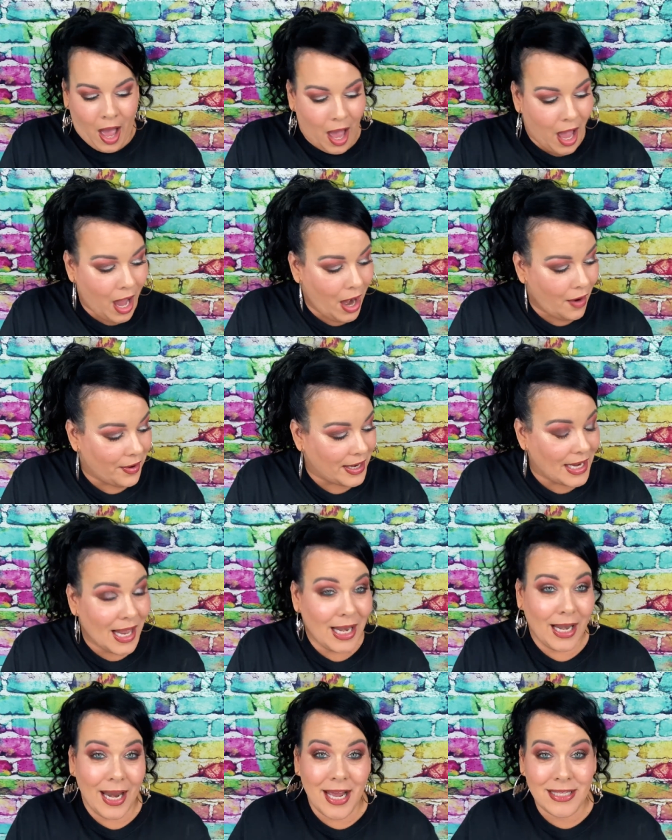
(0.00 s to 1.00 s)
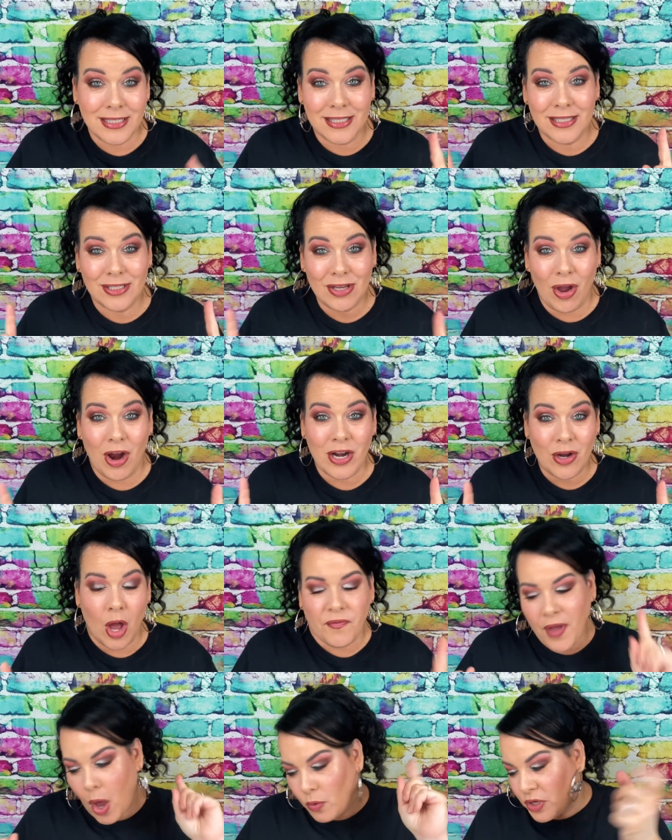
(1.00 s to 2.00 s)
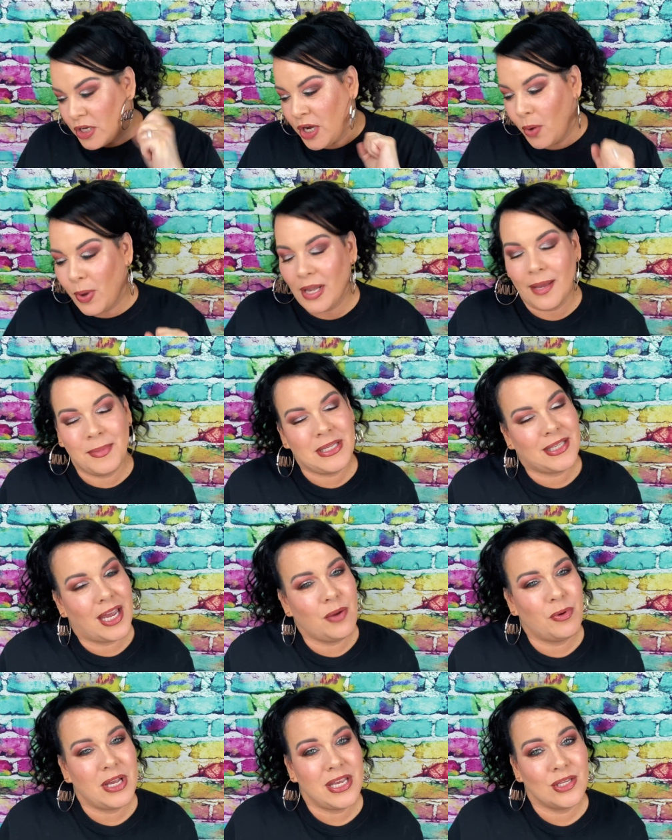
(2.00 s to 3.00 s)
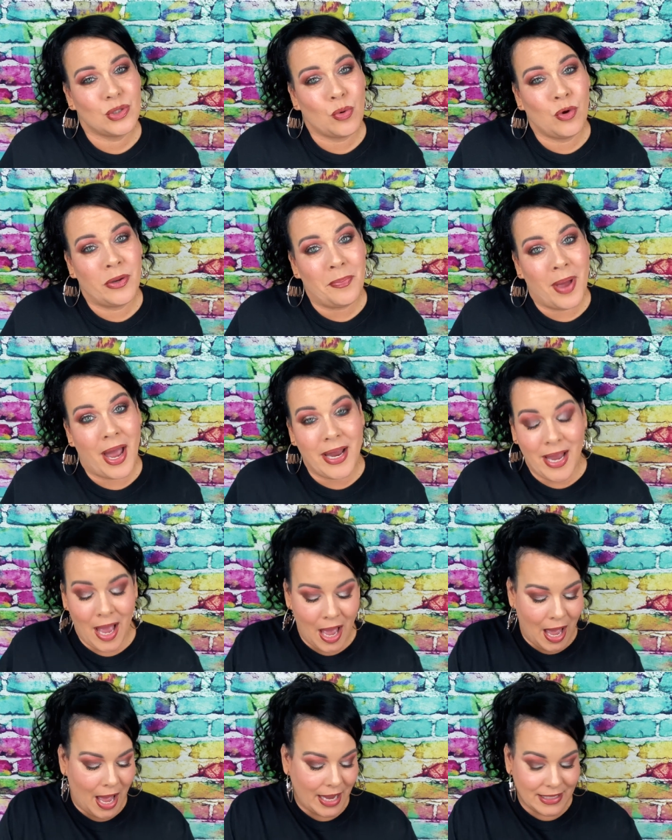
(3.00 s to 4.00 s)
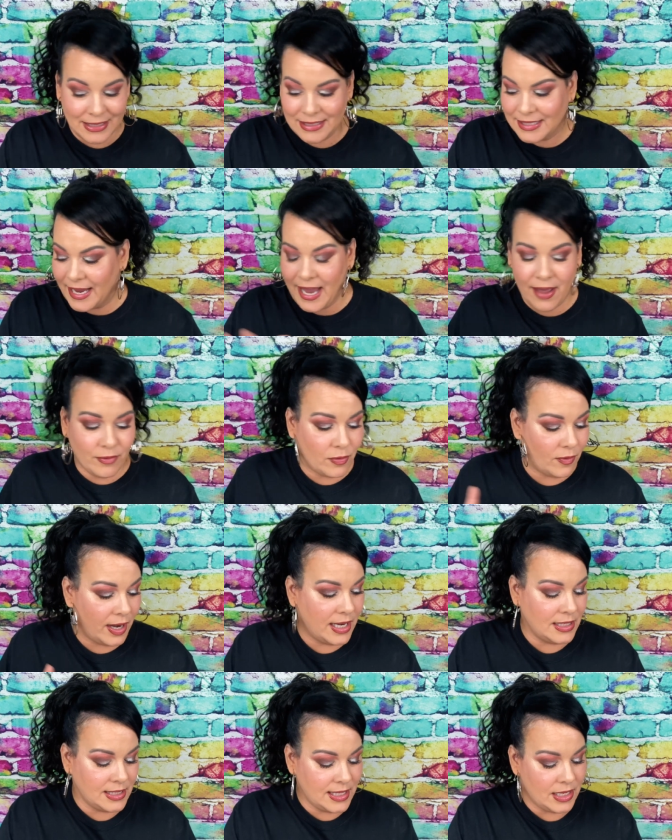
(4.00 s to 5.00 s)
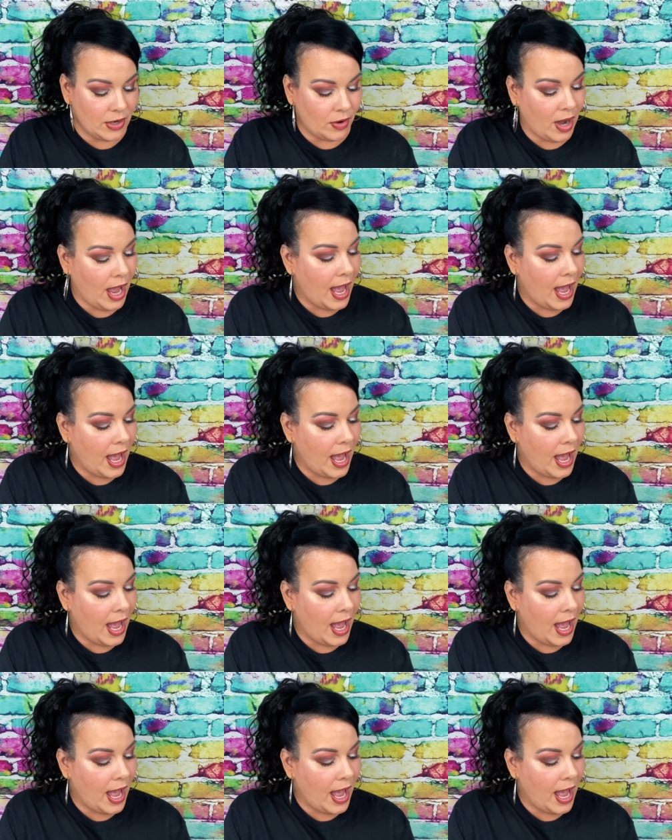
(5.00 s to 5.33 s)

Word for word: All right, let's start off. Oh, you know what? Let me tell you what is on my eye since I have it right here.